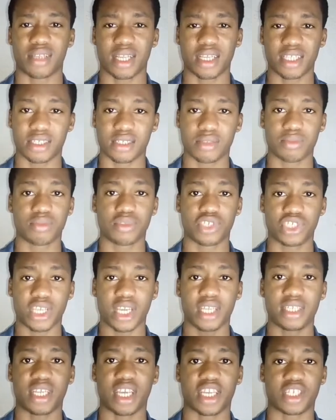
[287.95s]
let's
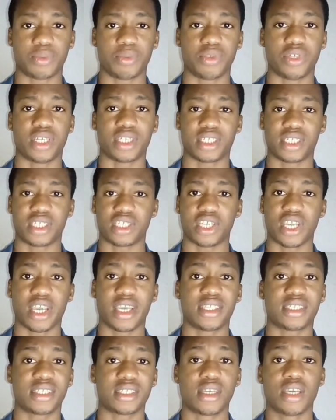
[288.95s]
share the experience, share
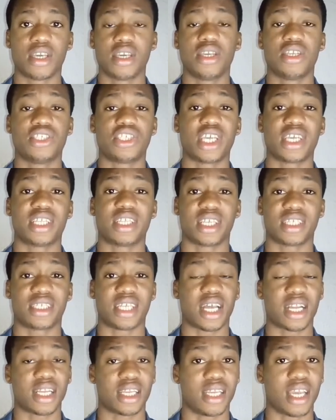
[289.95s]
it
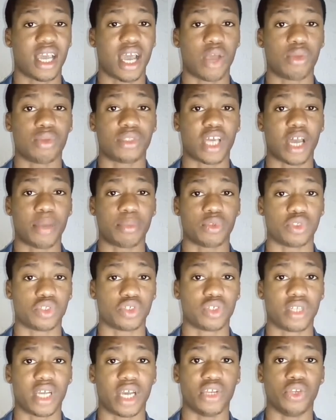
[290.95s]
exactly how it happened,
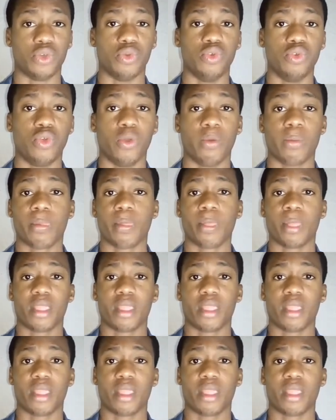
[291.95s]
so that they will know.